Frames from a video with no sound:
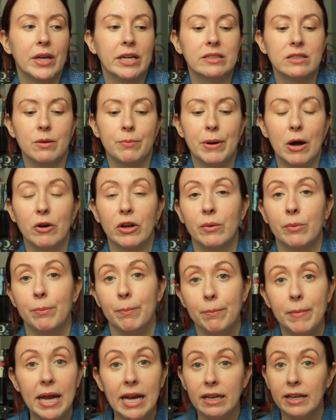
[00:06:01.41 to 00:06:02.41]
It's about
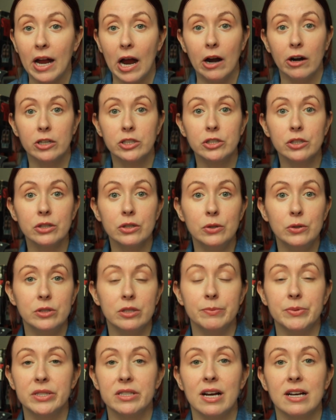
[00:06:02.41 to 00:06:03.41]
a main character who's
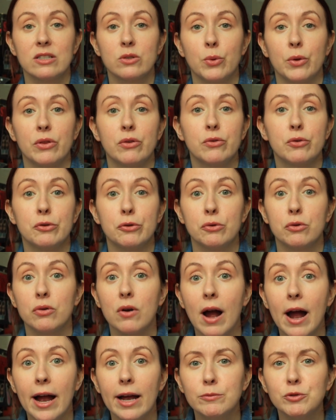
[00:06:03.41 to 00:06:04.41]
obsessed with true
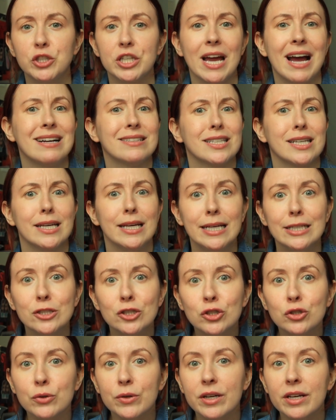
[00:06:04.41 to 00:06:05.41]
crime. She has a
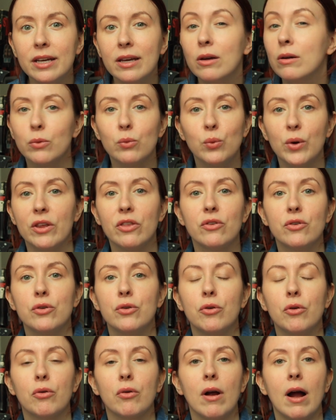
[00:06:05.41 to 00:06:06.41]
history with
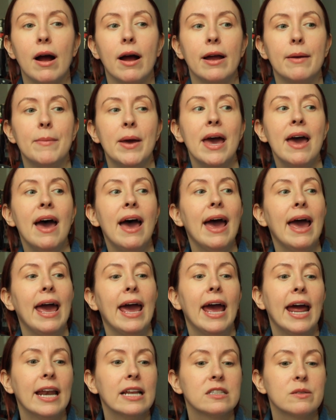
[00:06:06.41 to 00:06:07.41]
true crime.
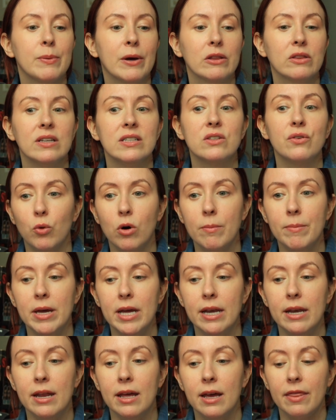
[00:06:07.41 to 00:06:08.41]
And it's about this
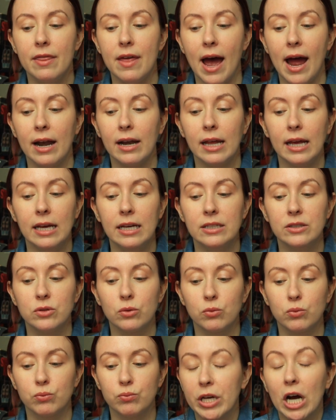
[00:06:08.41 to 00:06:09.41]
woman that is
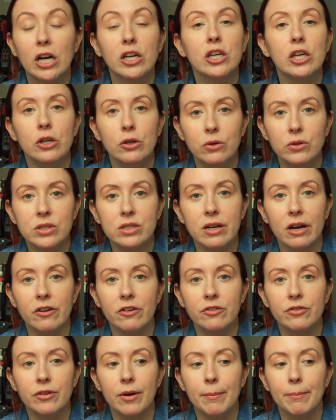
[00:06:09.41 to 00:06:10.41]
accused
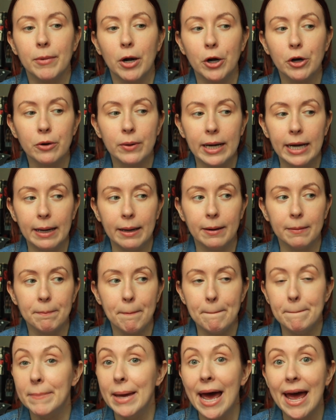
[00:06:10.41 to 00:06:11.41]
of murdering
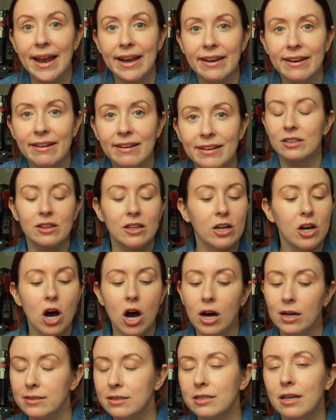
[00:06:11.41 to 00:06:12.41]
men. The
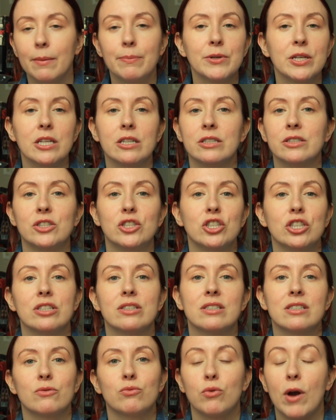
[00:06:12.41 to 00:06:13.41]
concept is
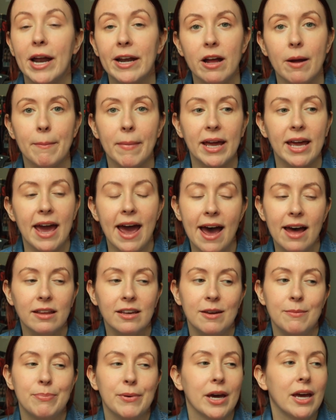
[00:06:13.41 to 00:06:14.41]
just right up my
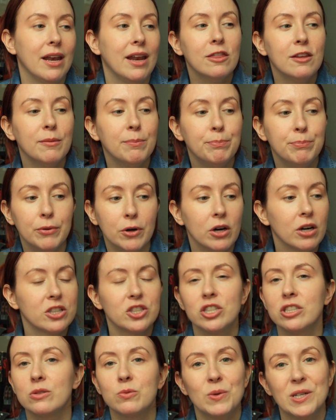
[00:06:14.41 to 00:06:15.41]
alley, but the book
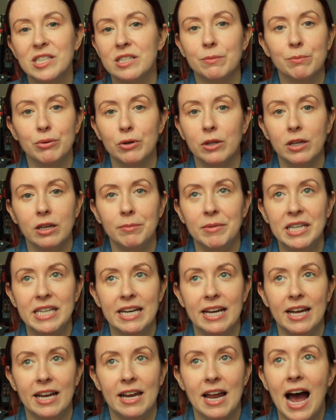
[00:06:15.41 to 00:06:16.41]
just wasn't pulling me
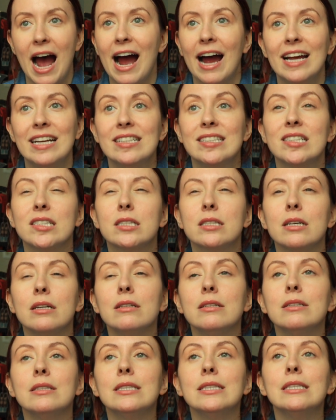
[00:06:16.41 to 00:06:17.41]
in. I
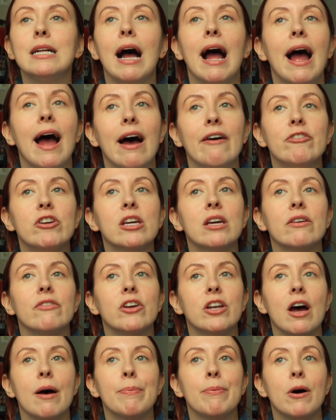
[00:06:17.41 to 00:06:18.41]
still haven't
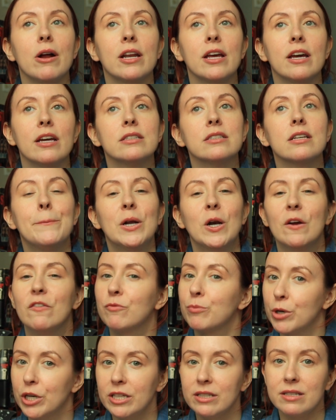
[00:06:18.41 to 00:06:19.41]
given up on it, but
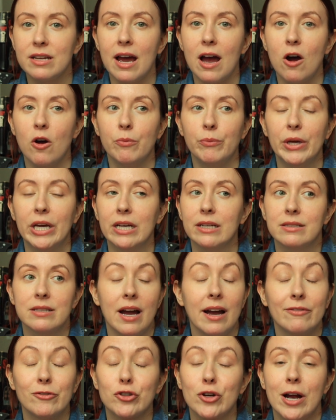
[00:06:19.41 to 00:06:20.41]
I've put it down because
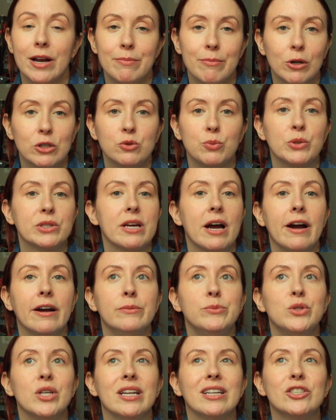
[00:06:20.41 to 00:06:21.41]
I've tried multiple
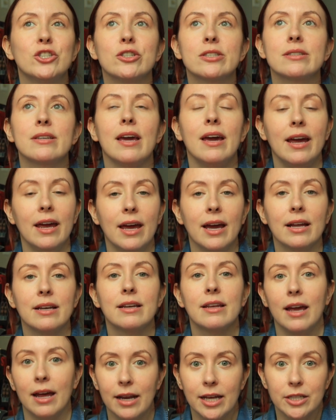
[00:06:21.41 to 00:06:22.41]
times and I just
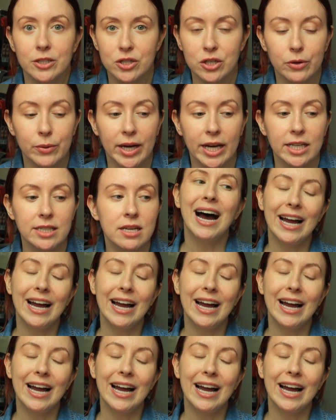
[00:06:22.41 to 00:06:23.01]
can't get into it.